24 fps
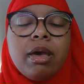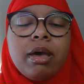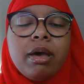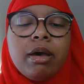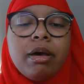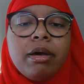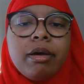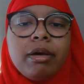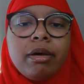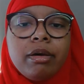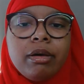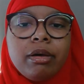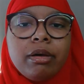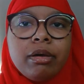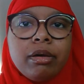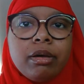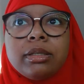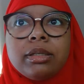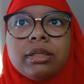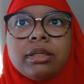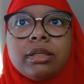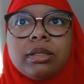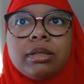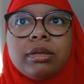
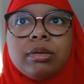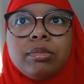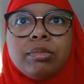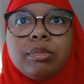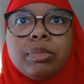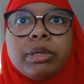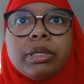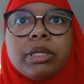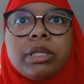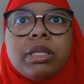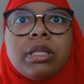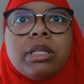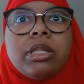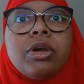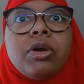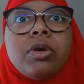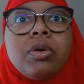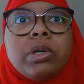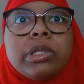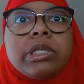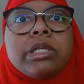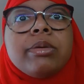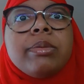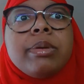But their
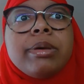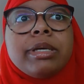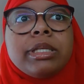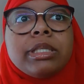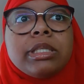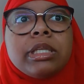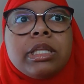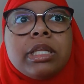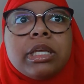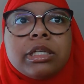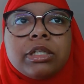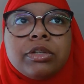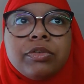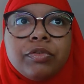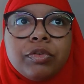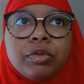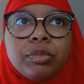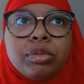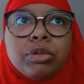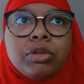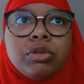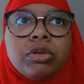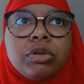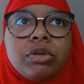on-demand selection for
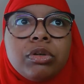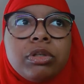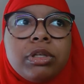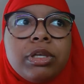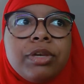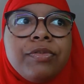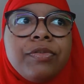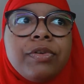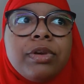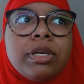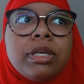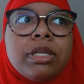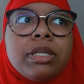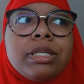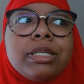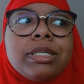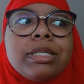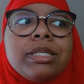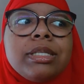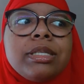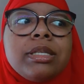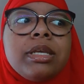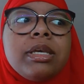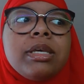Pluto TV
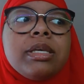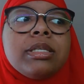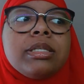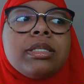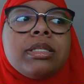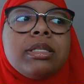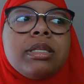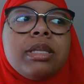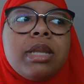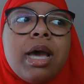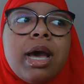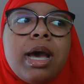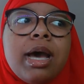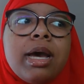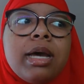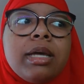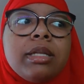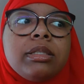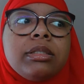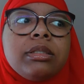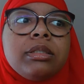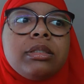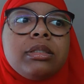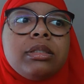is
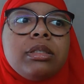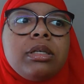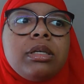not,